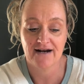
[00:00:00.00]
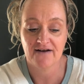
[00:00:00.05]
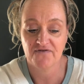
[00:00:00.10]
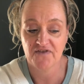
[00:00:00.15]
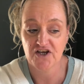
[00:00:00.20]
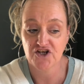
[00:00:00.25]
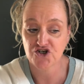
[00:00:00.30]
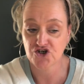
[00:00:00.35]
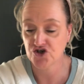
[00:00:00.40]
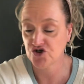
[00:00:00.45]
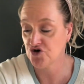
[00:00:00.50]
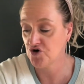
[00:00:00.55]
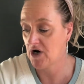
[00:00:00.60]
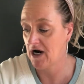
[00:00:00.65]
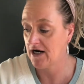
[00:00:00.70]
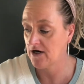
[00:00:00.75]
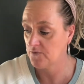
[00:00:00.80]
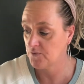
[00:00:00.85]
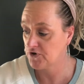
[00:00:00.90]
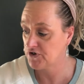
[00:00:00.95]
if they should
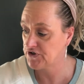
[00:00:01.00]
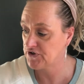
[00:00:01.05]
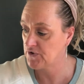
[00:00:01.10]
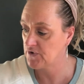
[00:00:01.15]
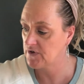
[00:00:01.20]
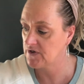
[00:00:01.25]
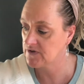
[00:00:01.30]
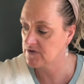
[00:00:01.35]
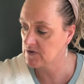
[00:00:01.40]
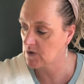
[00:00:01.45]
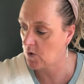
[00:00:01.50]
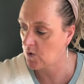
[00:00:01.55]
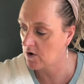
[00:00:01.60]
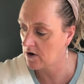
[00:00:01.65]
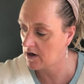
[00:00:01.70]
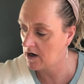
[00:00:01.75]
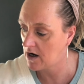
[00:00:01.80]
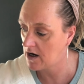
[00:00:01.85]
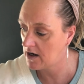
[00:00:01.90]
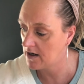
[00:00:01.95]
try to pursue this
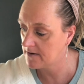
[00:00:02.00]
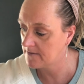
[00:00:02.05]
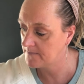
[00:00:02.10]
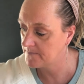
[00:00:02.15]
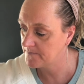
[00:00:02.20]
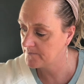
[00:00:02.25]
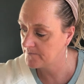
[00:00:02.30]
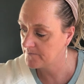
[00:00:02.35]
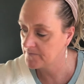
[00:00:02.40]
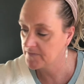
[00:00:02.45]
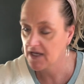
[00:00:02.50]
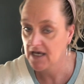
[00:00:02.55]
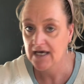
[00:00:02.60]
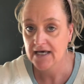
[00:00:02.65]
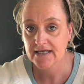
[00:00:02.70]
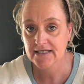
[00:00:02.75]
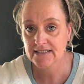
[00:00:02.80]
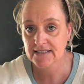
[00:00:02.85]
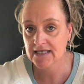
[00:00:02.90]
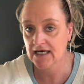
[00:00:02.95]
or not.
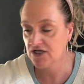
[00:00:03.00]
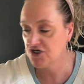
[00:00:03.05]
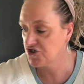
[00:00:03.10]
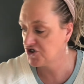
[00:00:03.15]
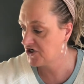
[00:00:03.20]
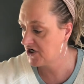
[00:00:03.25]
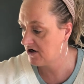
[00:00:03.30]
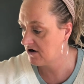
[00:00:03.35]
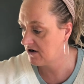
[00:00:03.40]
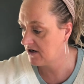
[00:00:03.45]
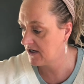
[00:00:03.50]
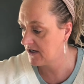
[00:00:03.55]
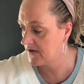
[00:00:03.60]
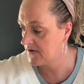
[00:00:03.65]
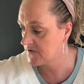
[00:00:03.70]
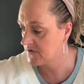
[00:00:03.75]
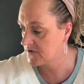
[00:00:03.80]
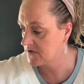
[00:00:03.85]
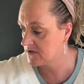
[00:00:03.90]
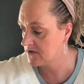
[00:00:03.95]

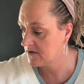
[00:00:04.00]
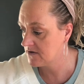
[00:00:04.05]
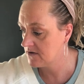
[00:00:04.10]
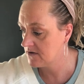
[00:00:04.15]
Sagittarius.